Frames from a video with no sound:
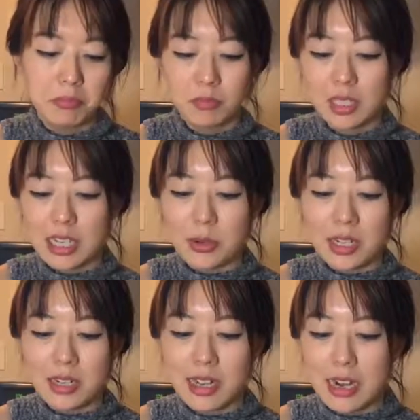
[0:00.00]

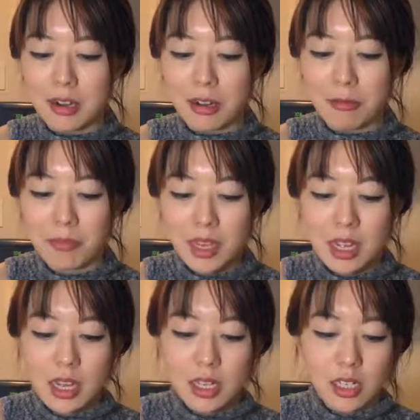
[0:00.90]
Seaweed, I don't know.
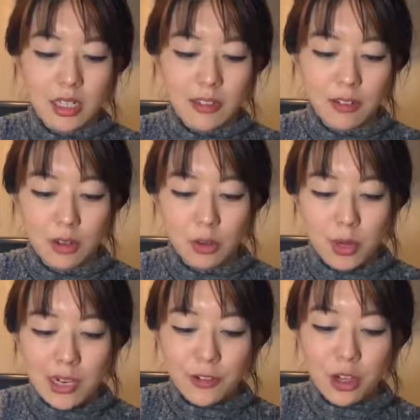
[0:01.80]

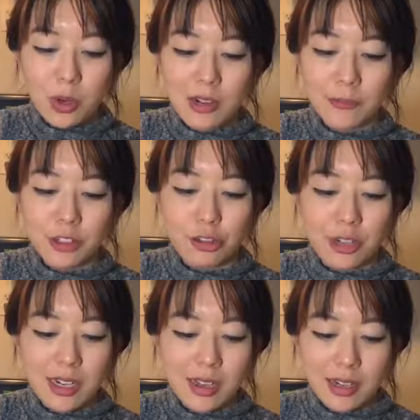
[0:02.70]
Whatever you want for a
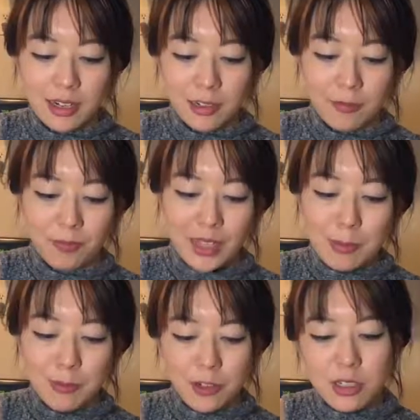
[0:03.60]
treat in there. I
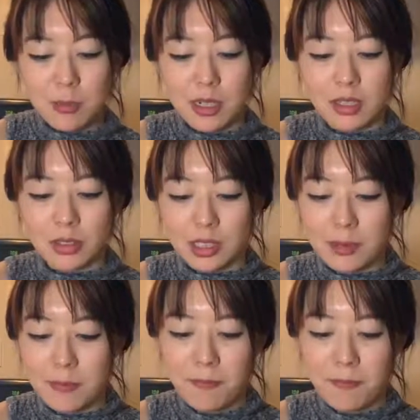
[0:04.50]
prefer something salty.